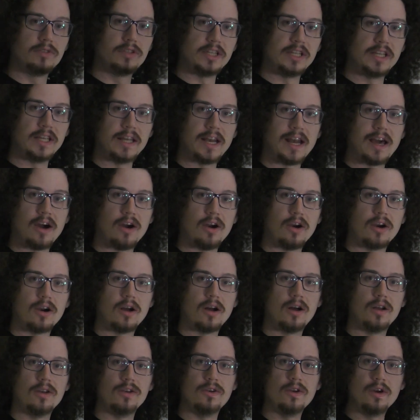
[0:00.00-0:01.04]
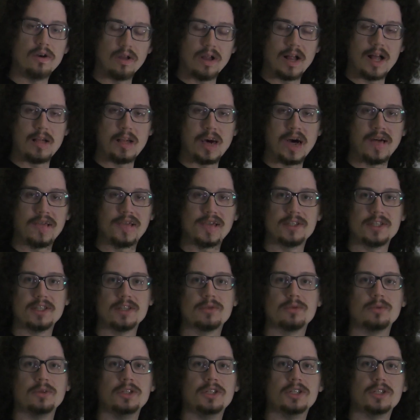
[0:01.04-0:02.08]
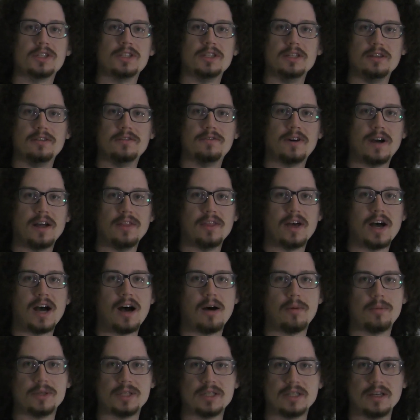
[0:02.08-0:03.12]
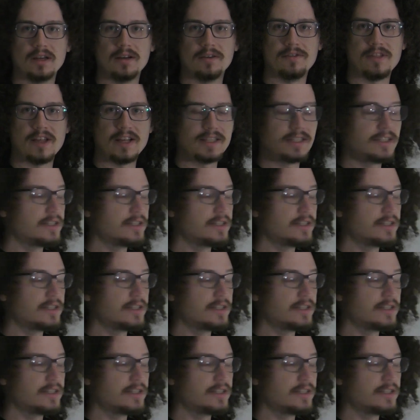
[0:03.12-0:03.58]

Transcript: is our arbitrary constant. All right, so